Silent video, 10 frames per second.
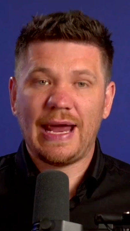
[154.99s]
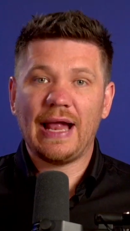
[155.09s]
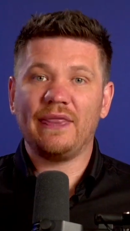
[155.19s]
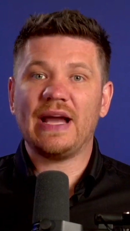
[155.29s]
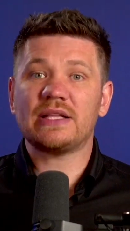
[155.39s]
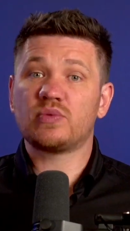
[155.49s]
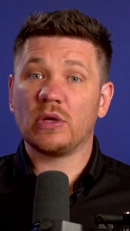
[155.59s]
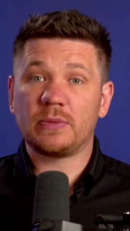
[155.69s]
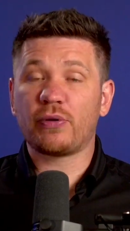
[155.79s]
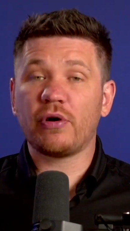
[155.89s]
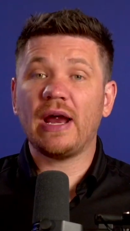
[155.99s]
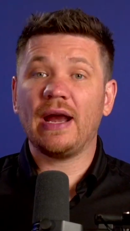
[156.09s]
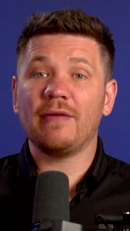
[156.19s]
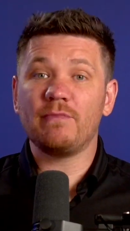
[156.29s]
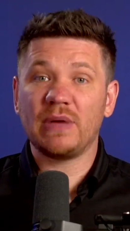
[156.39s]
And that's what
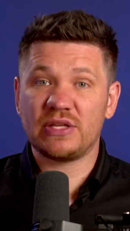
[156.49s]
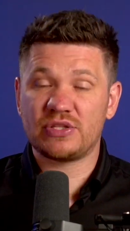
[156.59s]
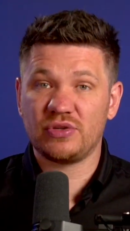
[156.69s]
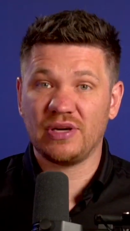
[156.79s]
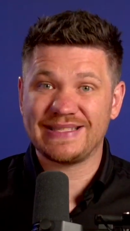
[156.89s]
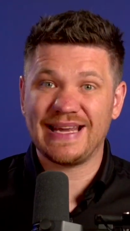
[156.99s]
prayer means to us.